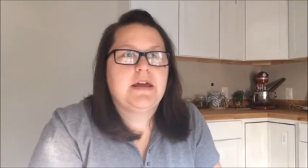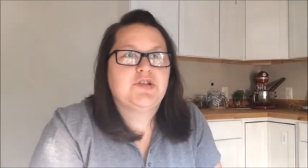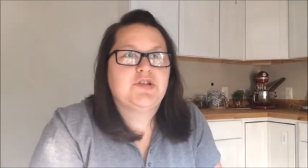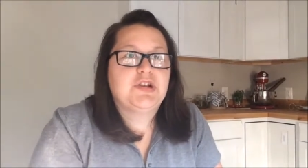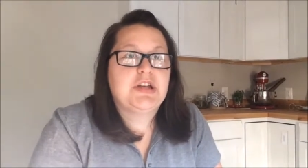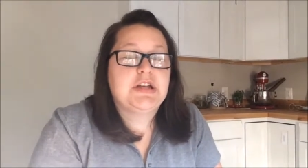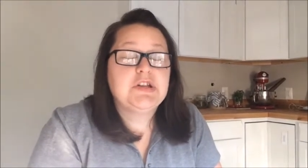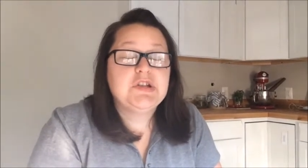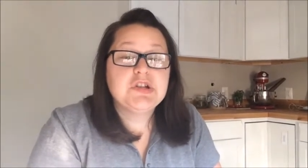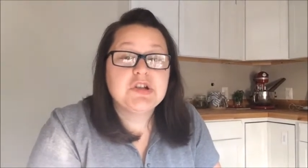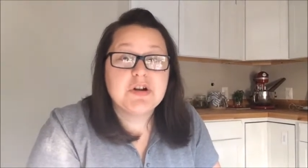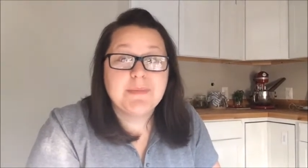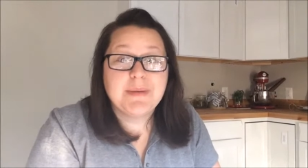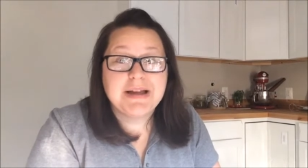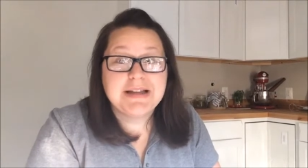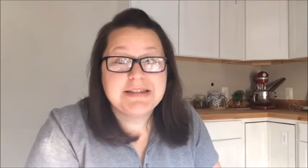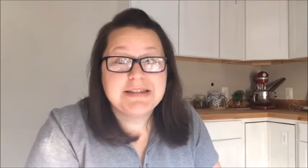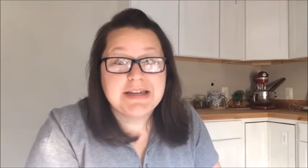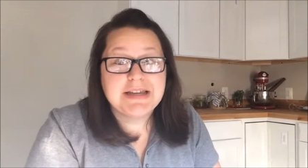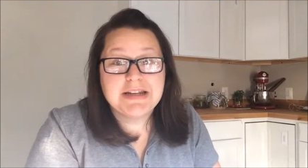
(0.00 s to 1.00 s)
and changing our
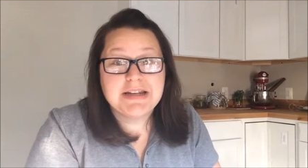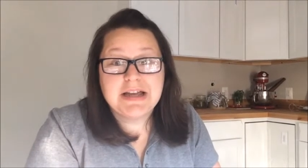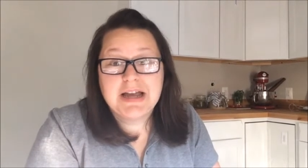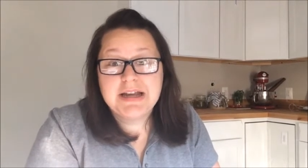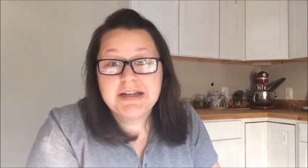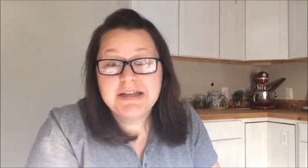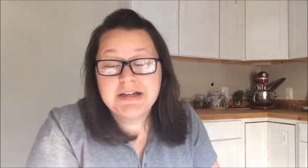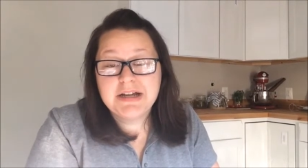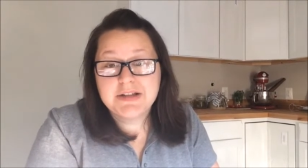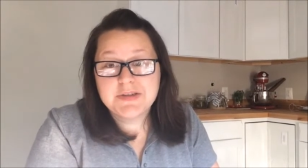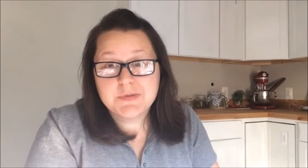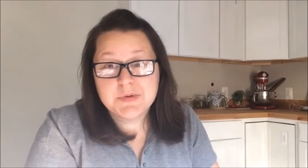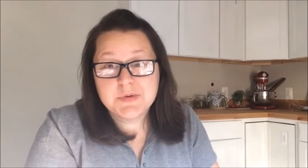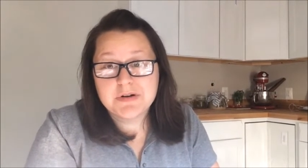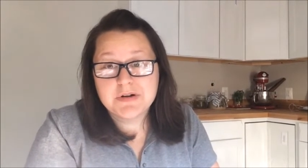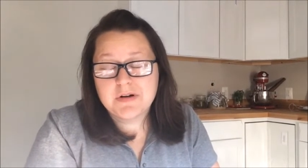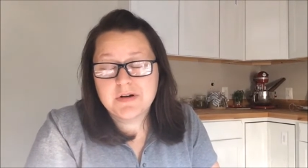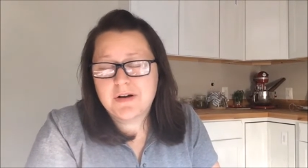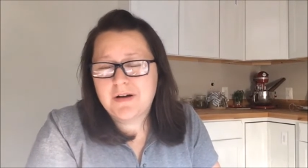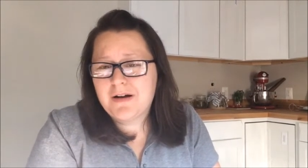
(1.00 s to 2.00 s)
mindset and hiding God's
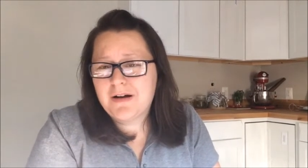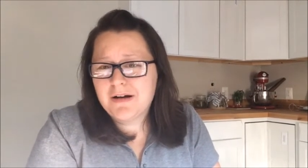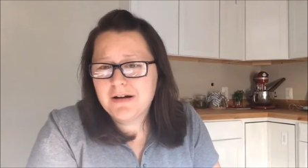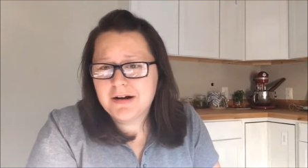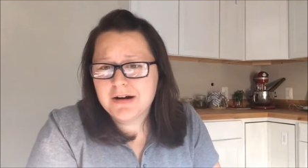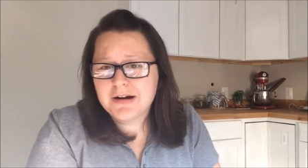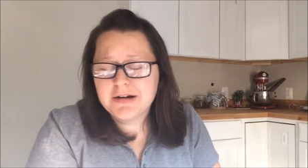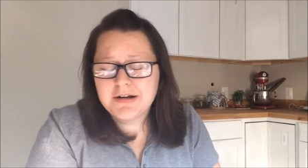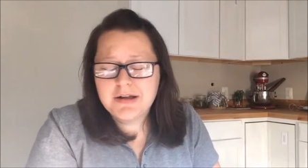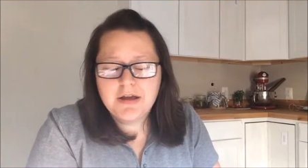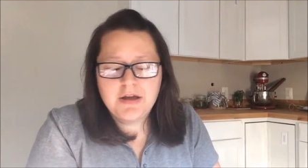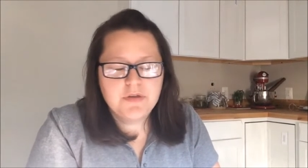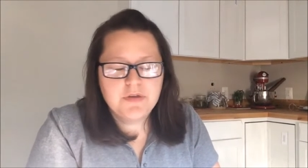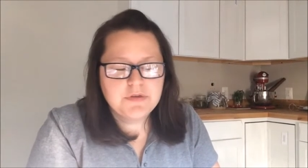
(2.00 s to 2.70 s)
word in our heart.